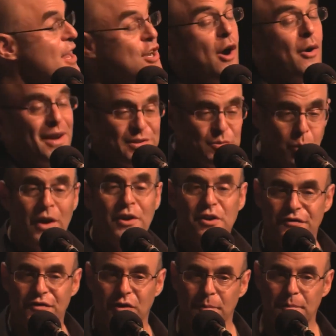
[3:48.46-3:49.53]
No, it's
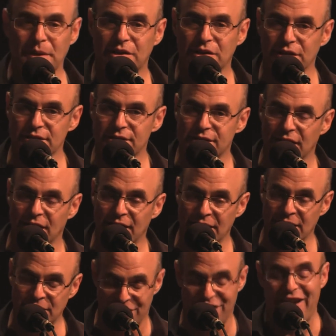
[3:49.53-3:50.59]
wonderful because,
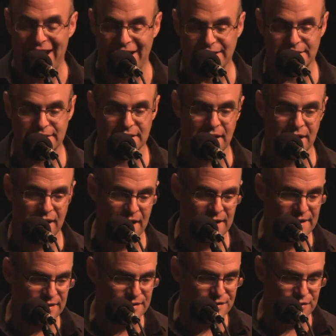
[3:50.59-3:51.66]
in fact, I
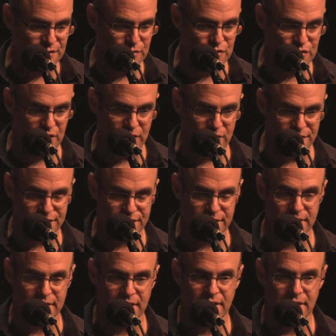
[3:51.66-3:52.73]
get to do
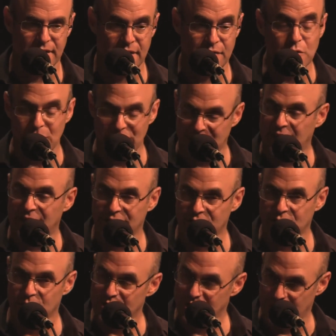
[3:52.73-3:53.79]
shows. Every week I get to
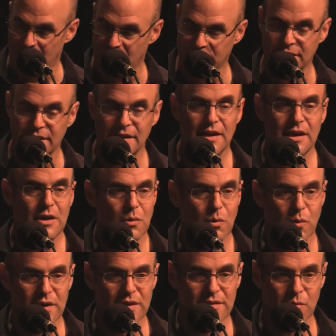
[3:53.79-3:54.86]
do a show
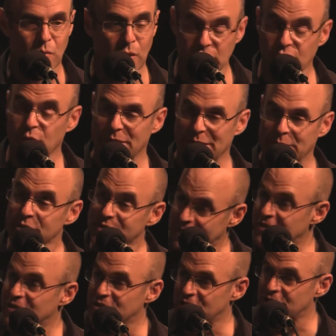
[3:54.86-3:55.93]
with wonderful people,
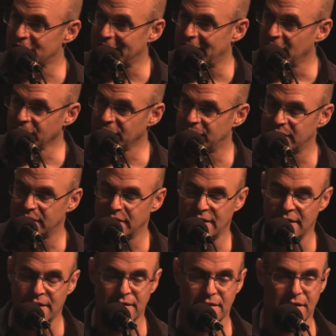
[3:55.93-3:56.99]
such as yourself
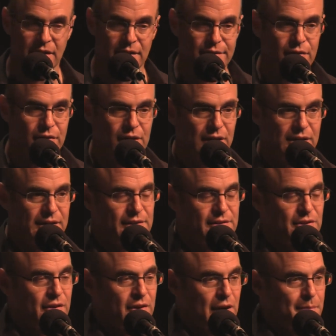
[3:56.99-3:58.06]
and your colleagues
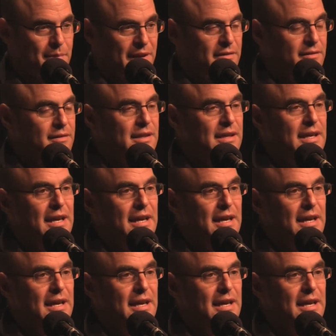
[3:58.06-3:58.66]
on our panel.